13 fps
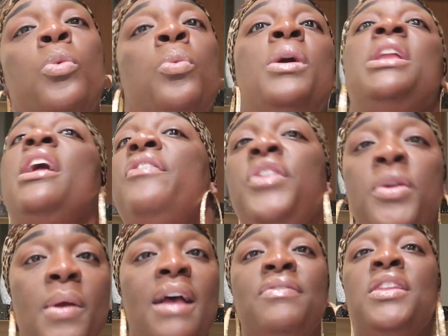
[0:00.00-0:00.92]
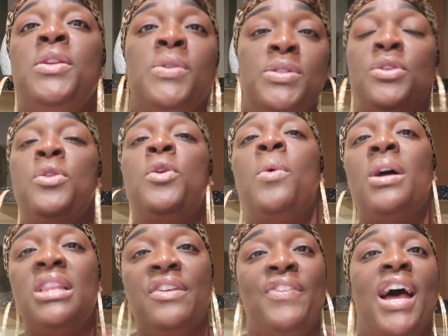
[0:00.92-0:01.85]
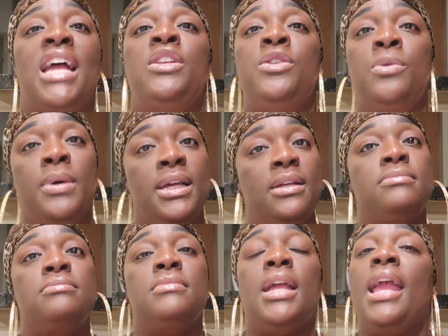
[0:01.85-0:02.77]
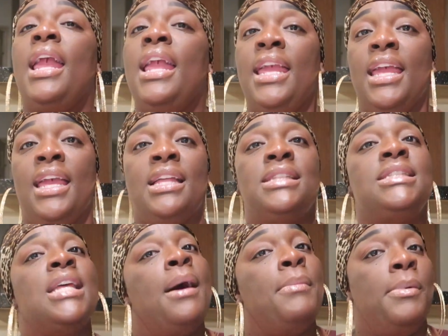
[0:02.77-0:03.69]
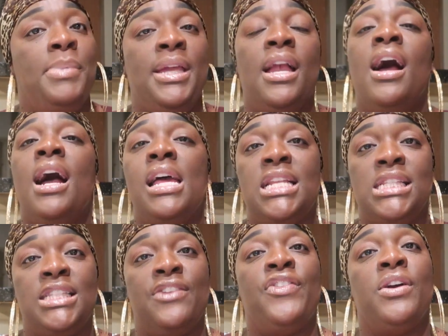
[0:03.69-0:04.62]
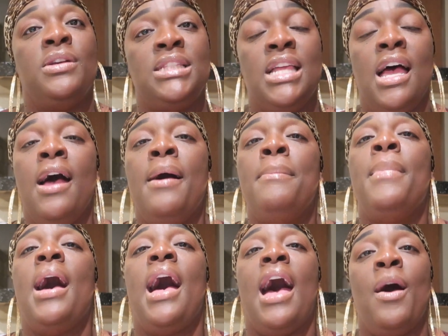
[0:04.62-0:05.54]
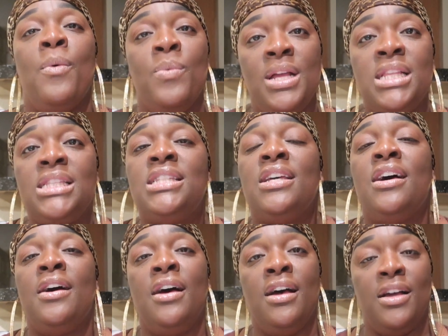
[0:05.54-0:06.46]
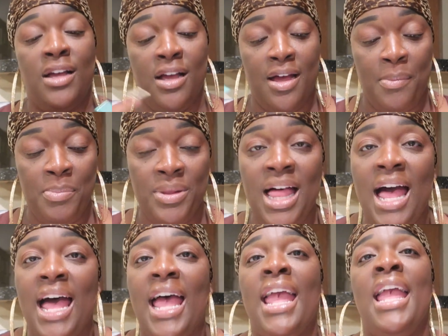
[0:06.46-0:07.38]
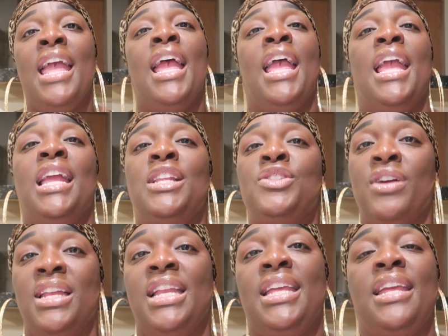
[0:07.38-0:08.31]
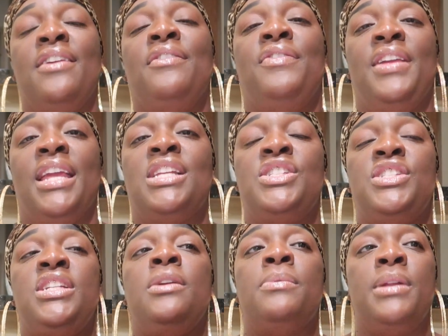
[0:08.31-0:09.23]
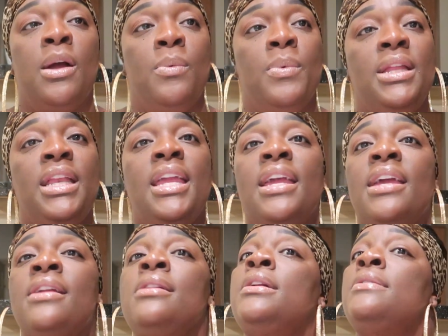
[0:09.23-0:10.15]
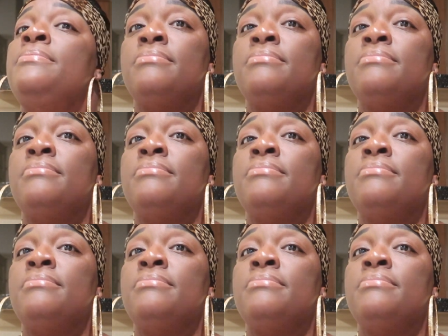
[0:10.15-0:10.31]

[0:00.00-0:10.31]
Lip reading: whatever you have to do so you qualify, do it. And I'm gonna be honest, the first time I went to apply and try to get VSG, when I went in,